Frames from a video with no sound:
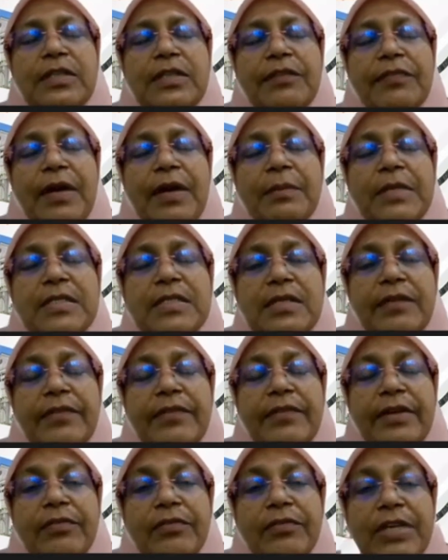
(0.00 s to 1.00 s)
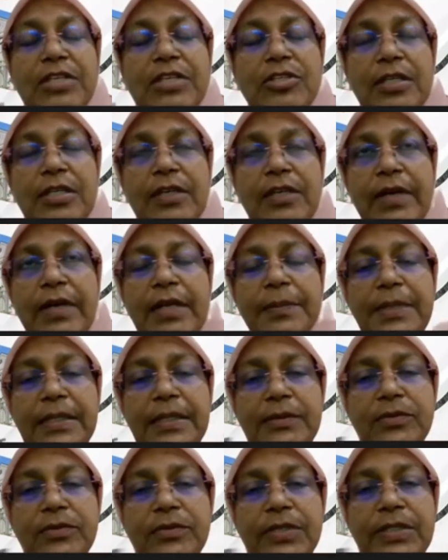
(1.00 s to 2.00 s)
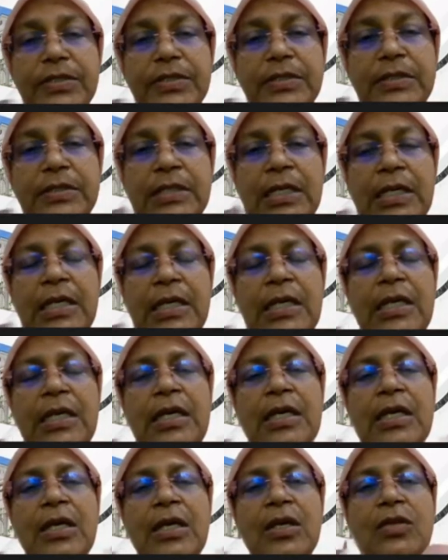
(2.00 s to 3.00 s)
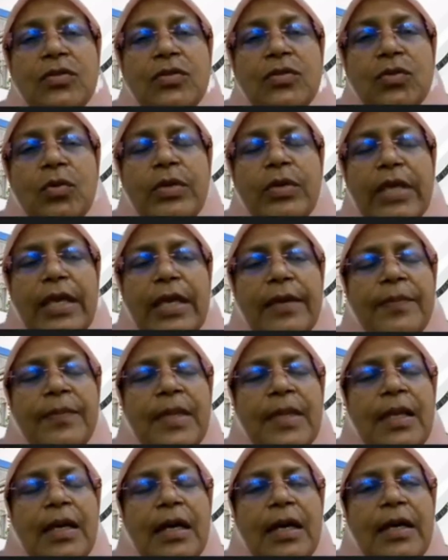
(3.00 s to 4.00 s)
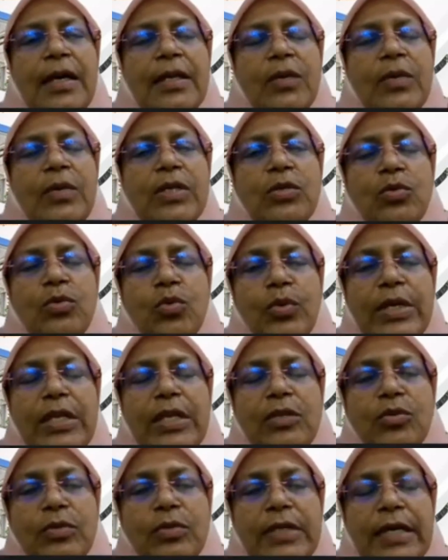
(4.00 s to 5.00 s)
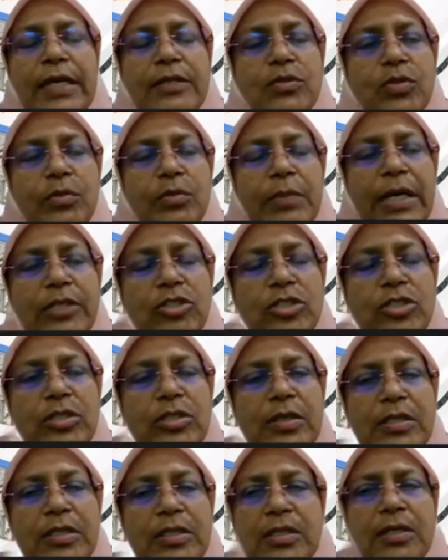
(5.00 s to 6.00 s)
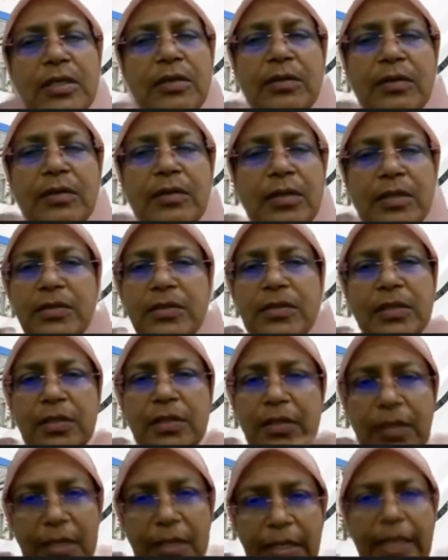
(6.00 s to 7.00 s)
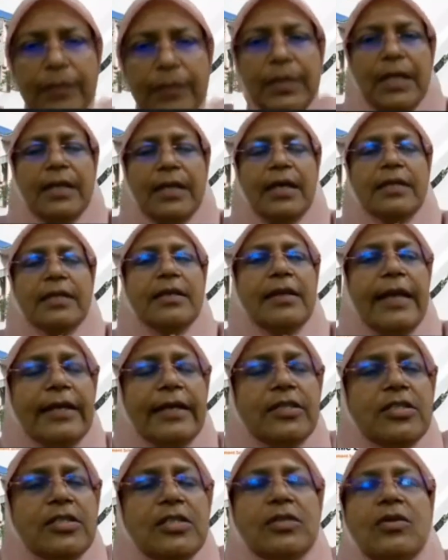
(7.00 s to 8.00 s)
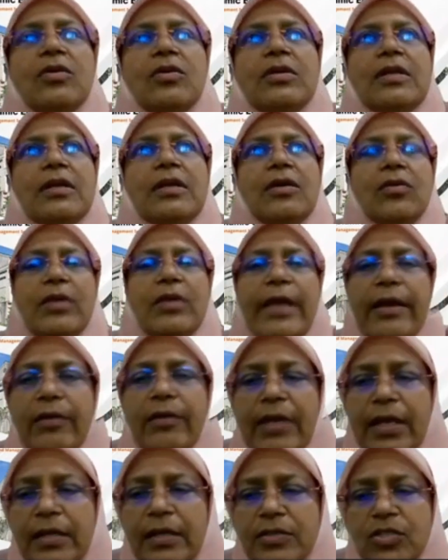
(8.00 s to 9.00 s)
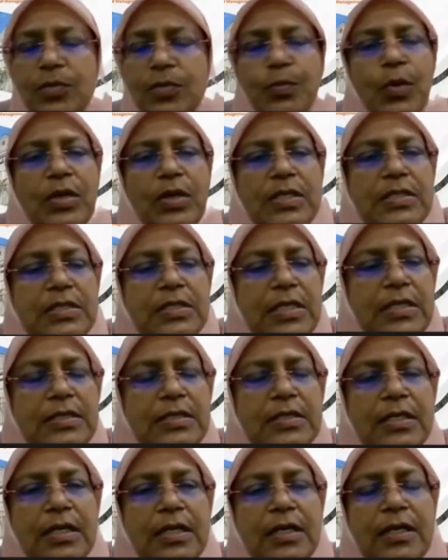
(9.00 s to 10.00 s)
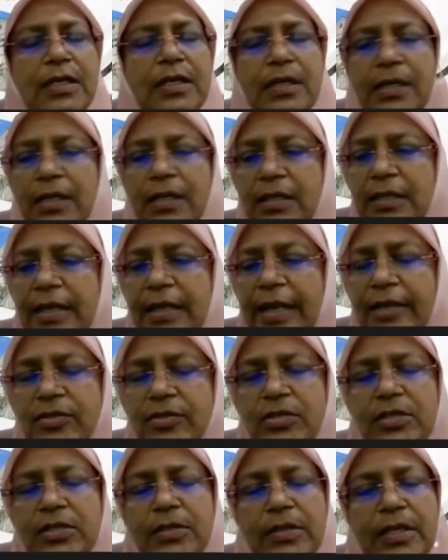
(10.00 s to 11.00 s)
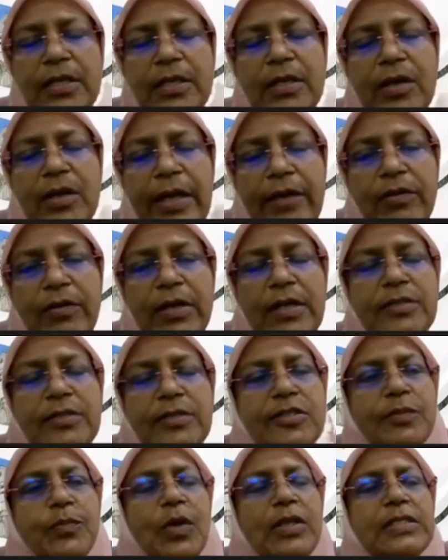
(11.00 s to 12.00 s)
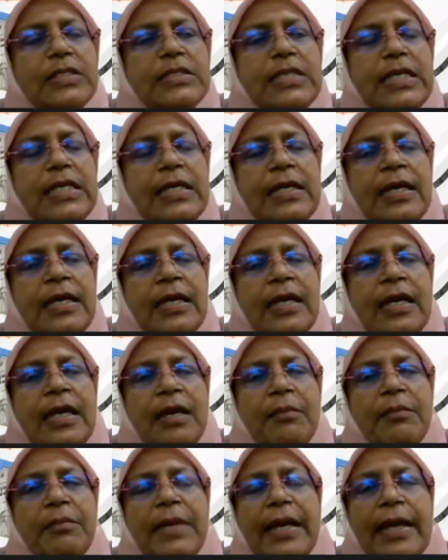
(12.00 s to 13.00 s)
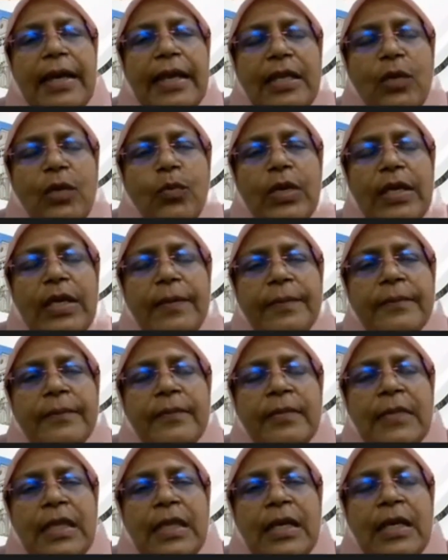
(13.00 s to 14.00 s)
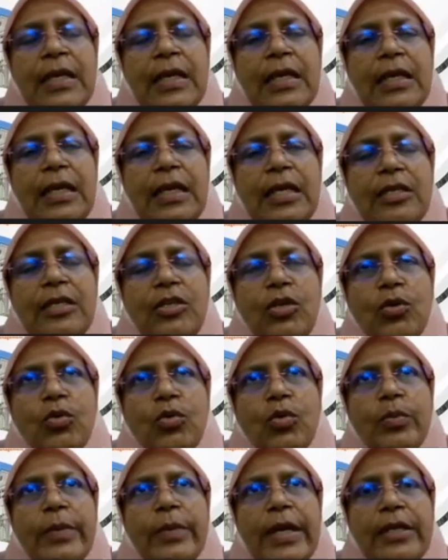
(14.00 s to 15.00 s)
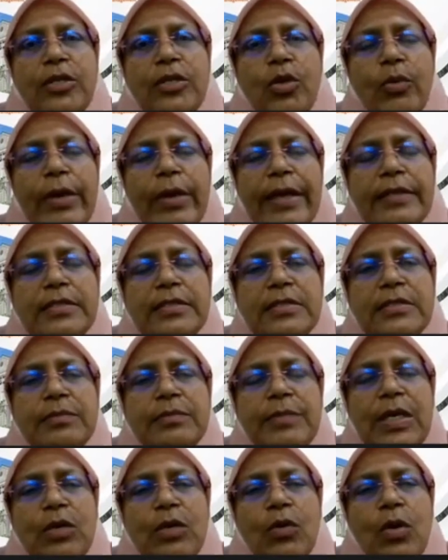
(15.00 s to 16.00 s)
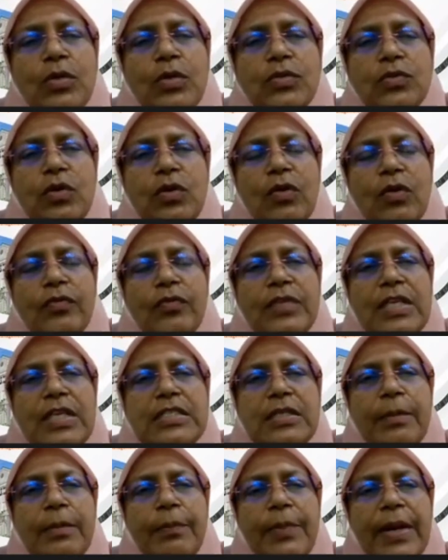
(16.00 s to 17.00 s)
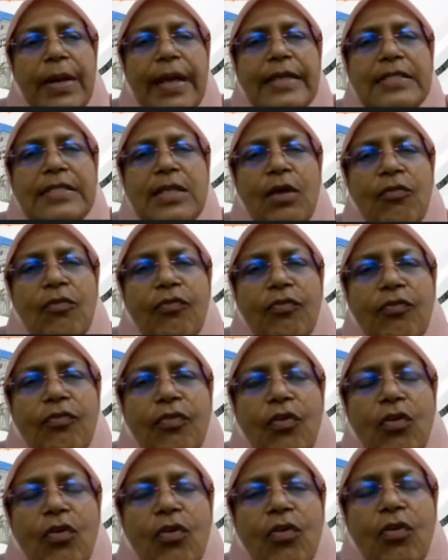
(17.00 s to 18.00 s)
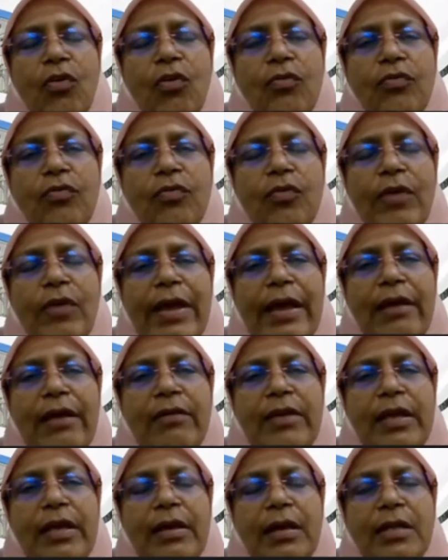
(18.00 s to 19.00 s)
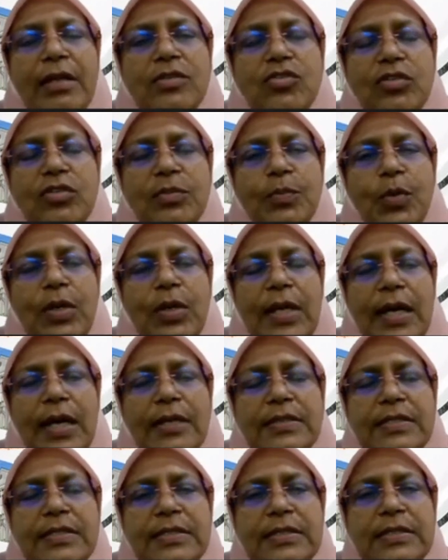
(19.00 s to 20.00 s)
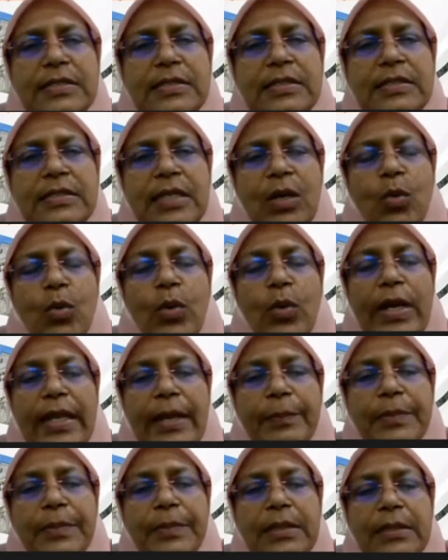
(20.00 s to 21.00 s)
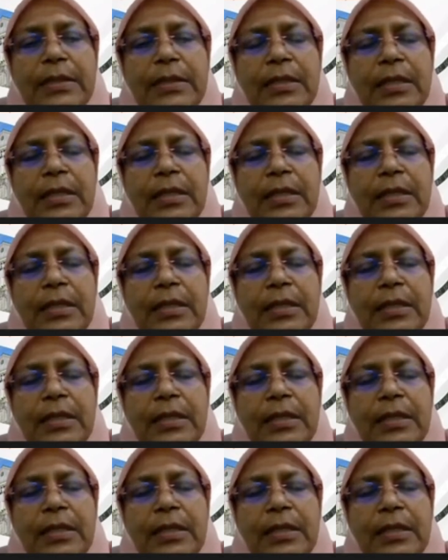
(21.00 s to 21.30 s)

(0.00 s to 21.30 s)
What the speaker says: The farmers are very rich in developed countries. So, okay, I don't want to go into that so much. It can be another lecture on agricultural policies, international agricultural policy. But anyway, in Europe and US, because of this price floor for agricultural products, what happened?